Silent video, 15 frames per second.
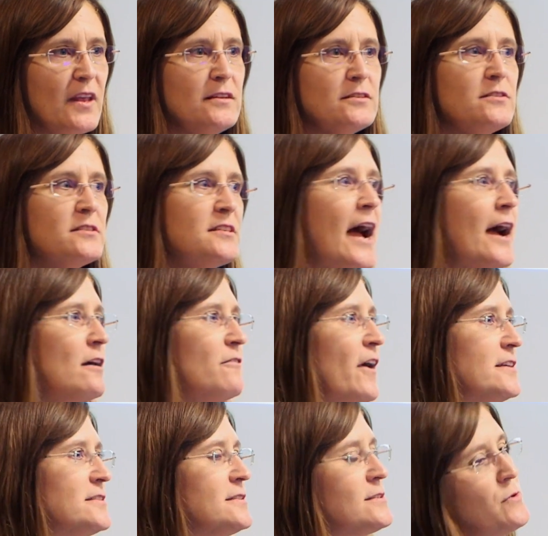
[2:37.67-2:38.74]
So the
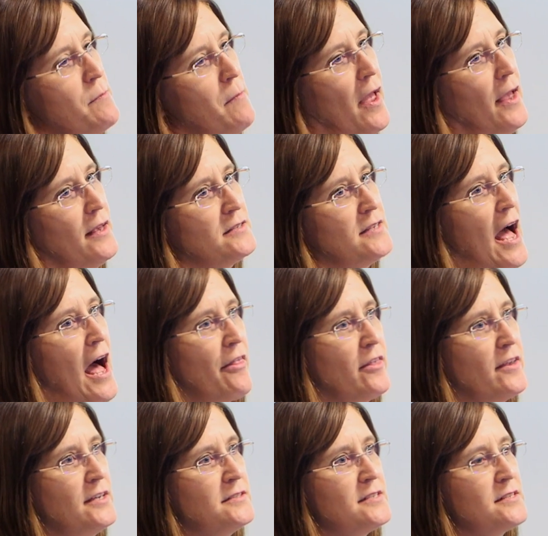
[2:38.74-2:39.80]
sacrifices we make as
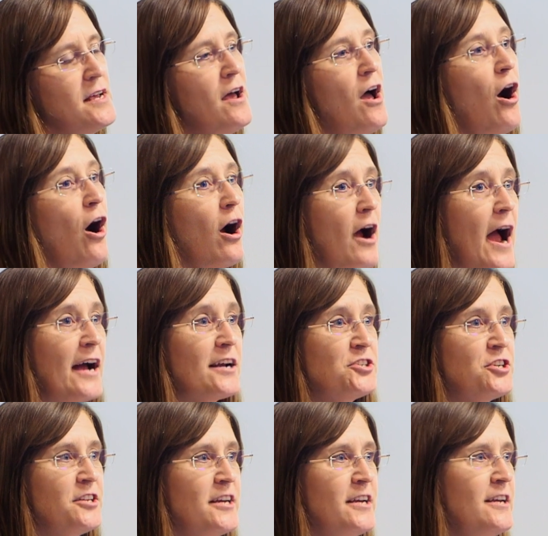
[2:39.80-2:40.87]
athletes are
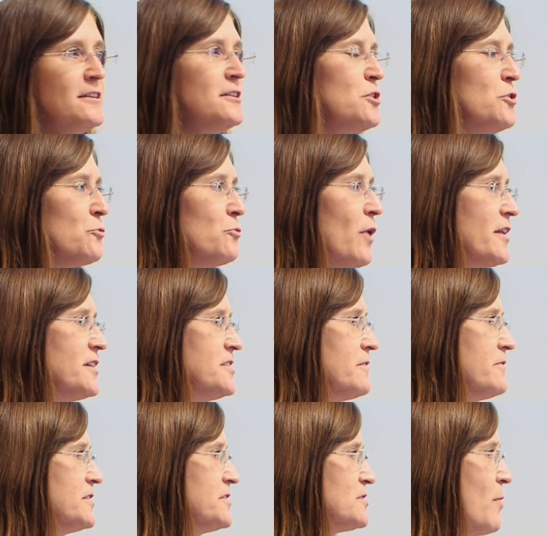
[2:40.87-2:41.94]
actually
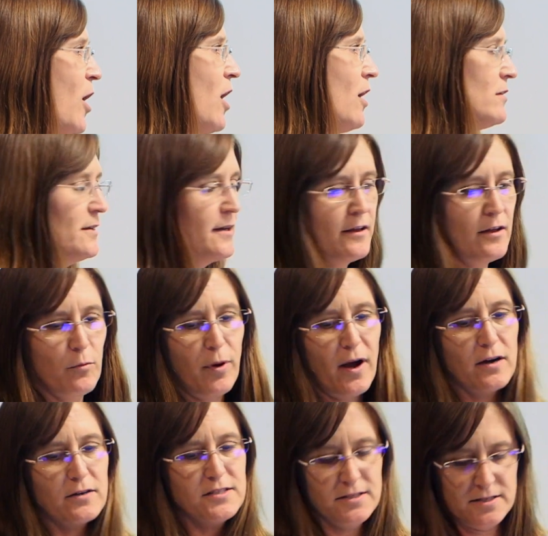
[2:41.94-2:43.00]
relatively small in
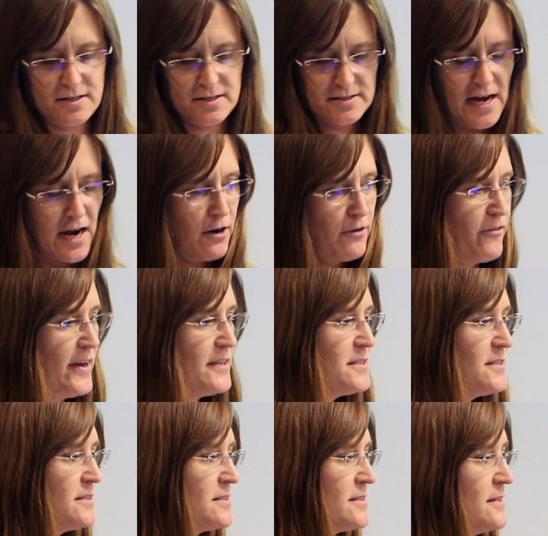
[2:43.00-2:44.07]
comparison to the
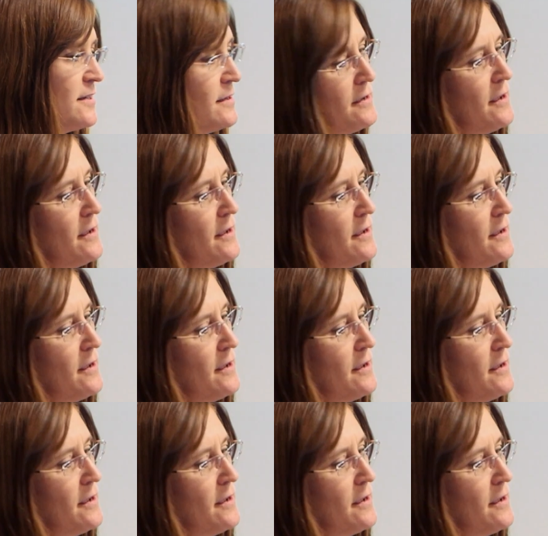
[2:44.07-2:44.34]
sacrifices